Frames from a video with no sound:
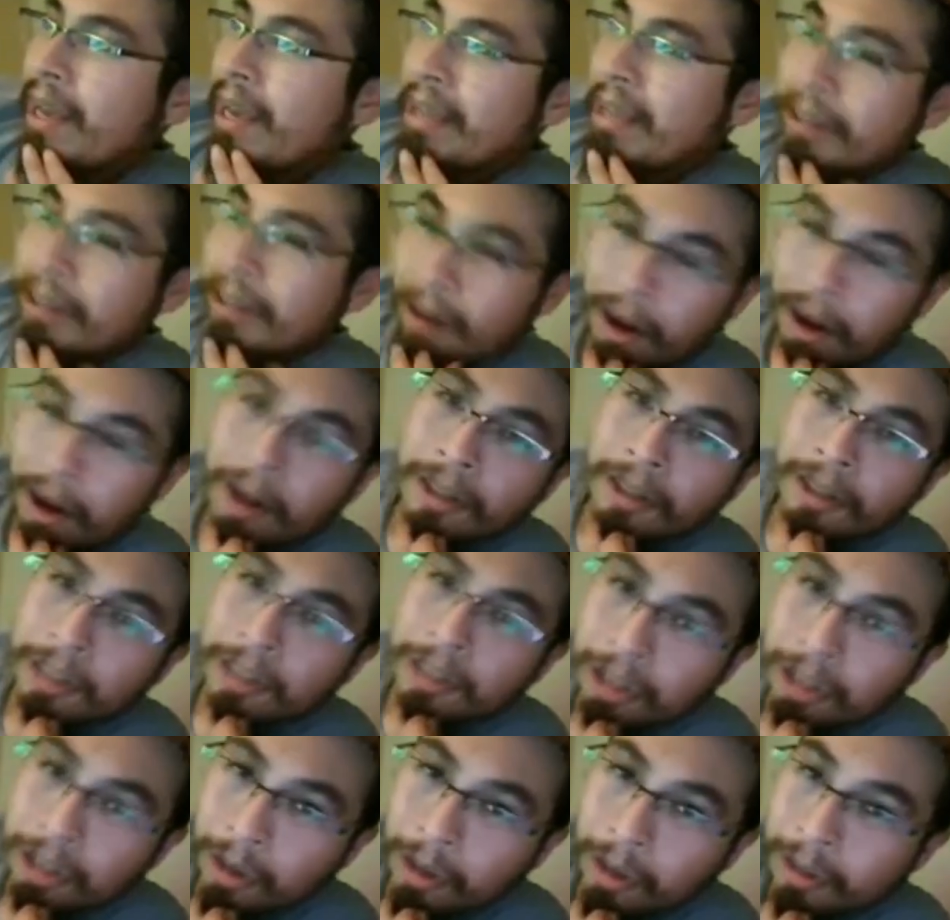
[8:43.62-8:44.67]
And they're all
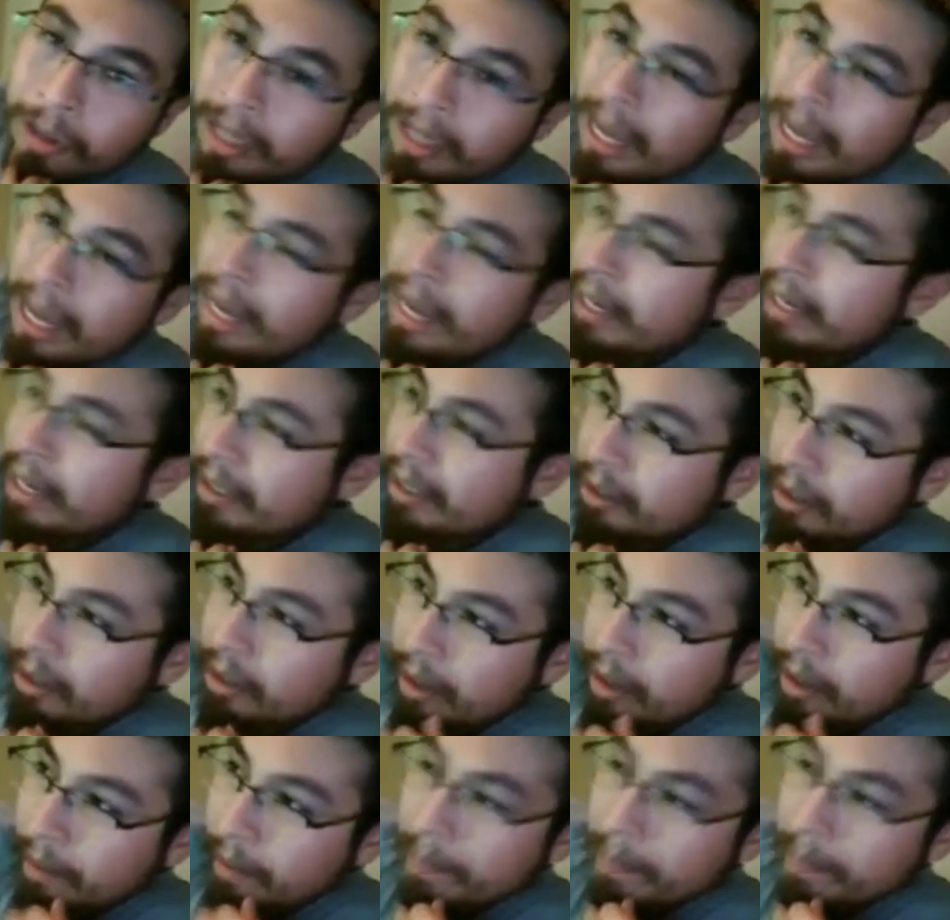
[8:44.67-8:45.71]
so dang
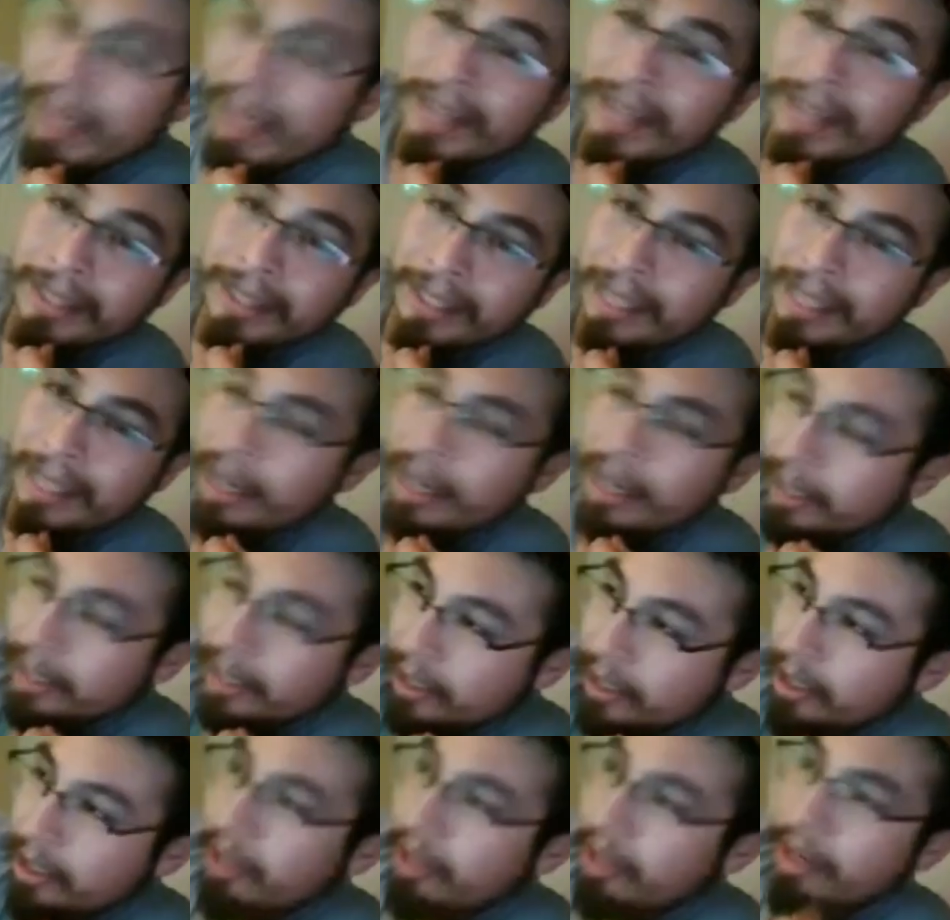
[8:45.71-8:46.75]
amazing. They all
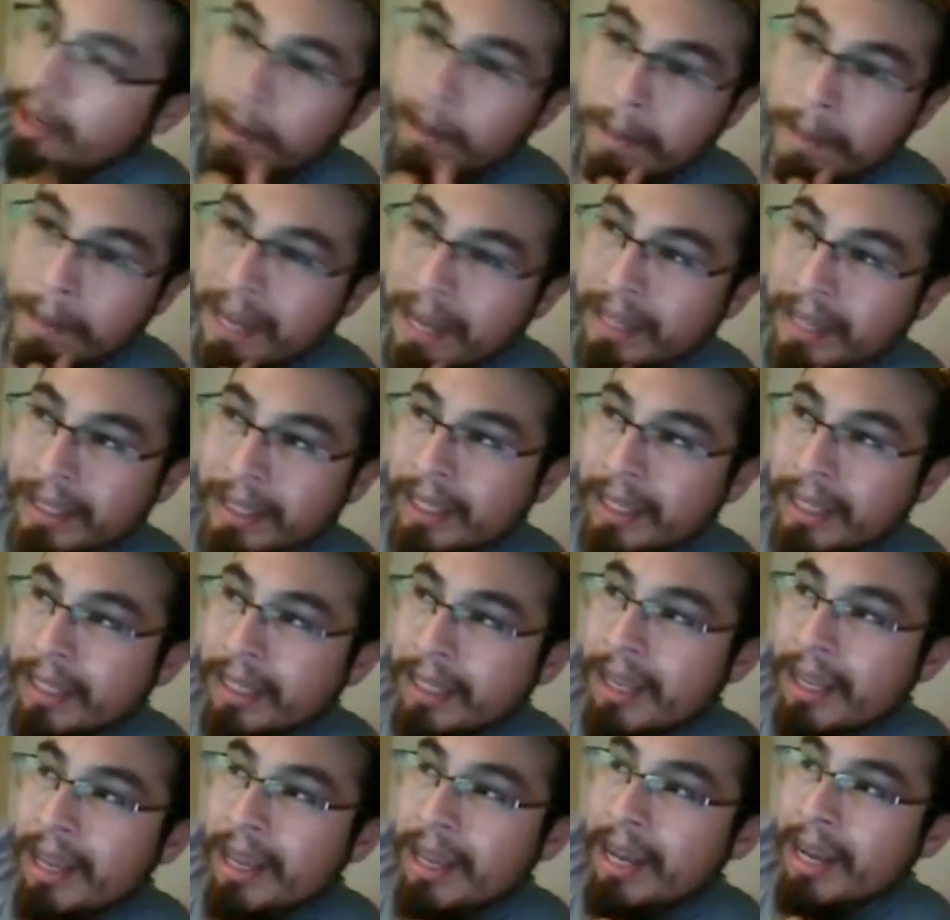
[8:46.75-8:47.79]
look
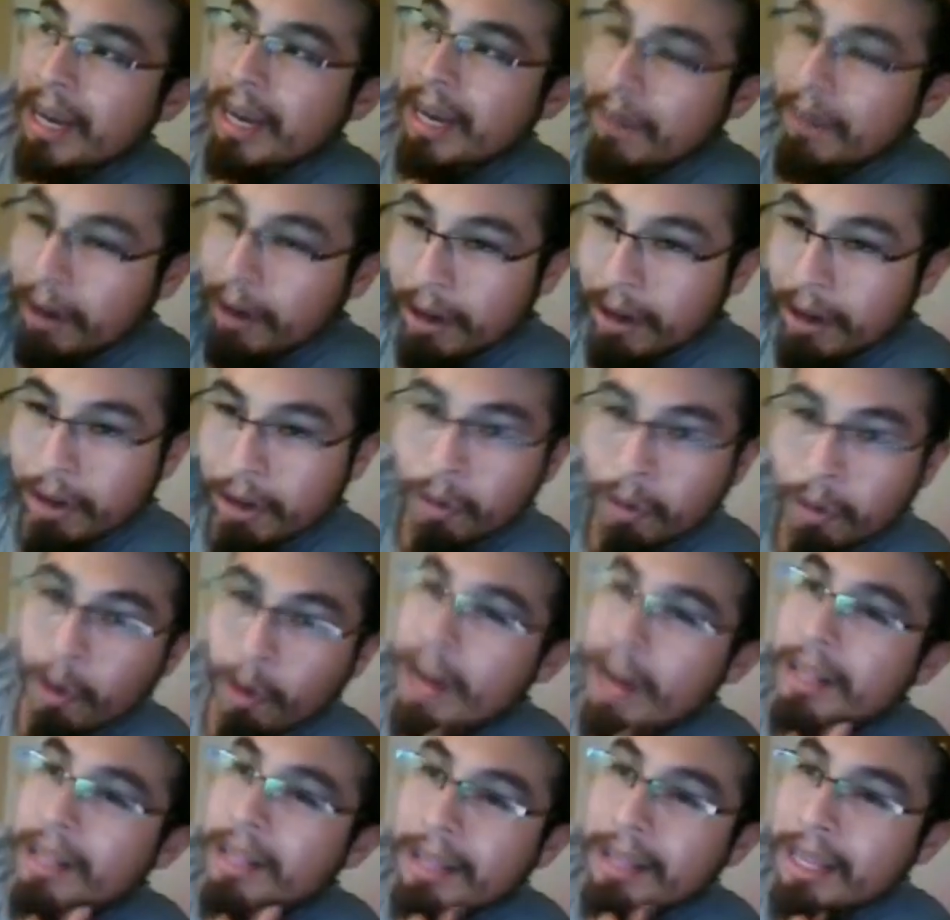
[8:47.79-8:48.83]
amazing. I've heard
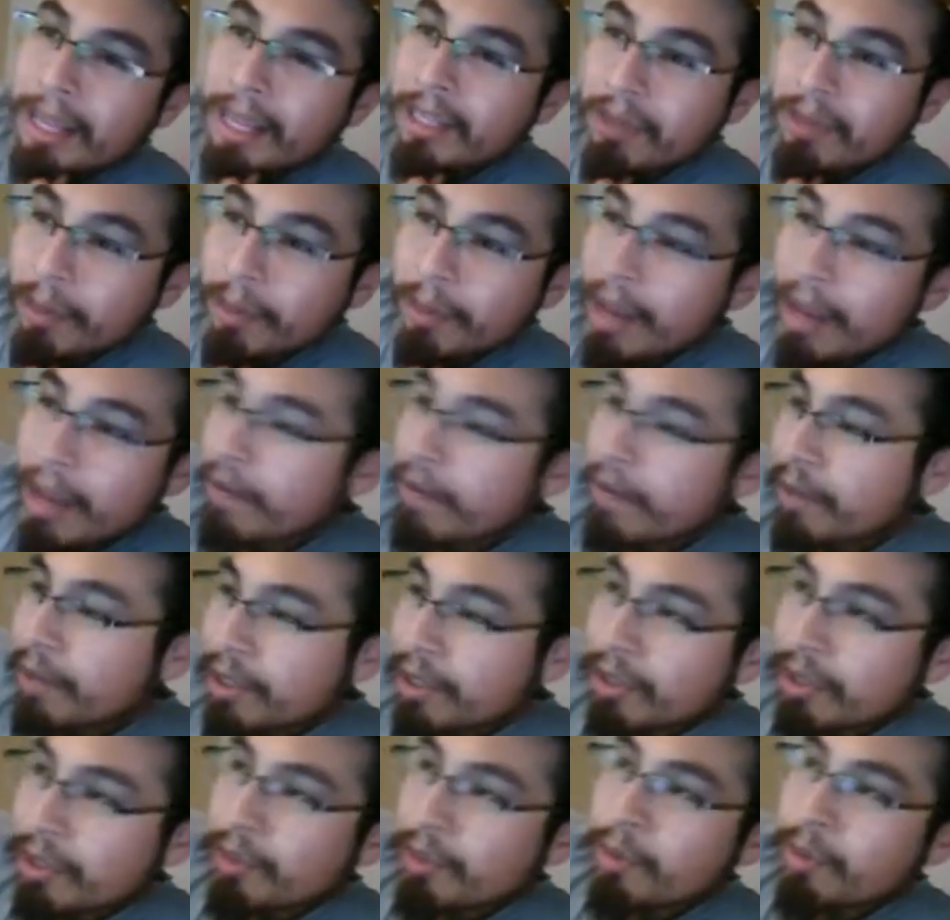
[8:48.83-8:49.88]
great things from every
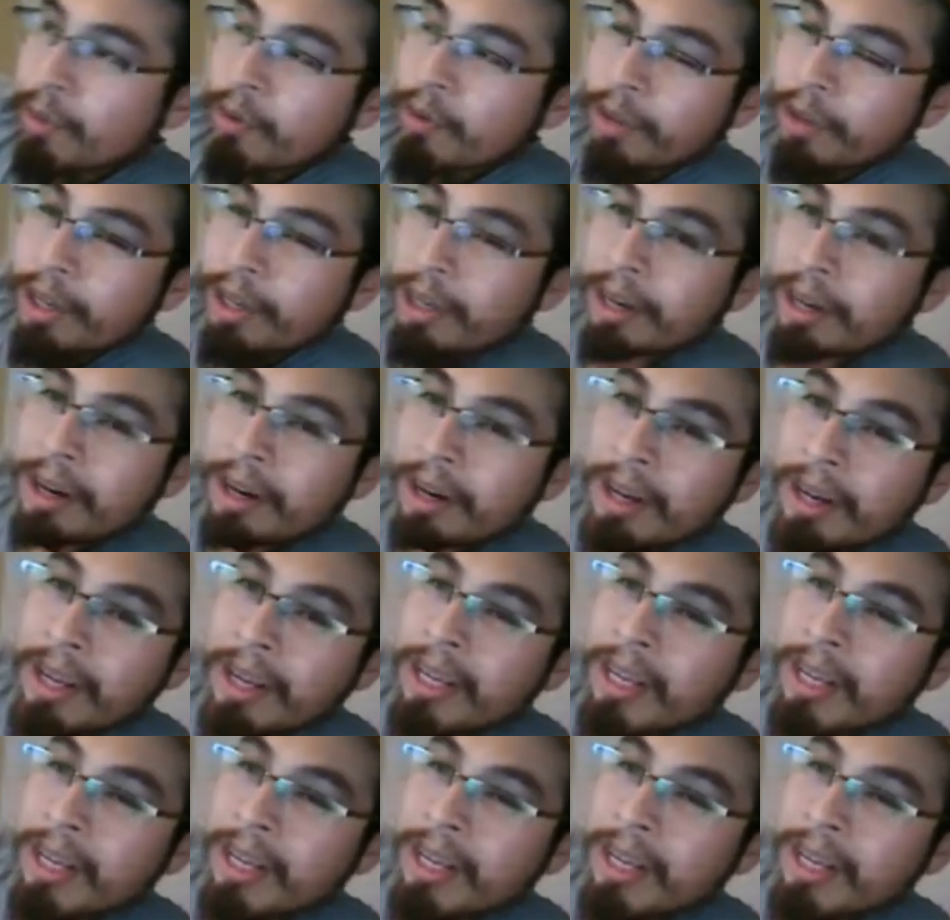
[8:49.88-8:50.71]
single movie here.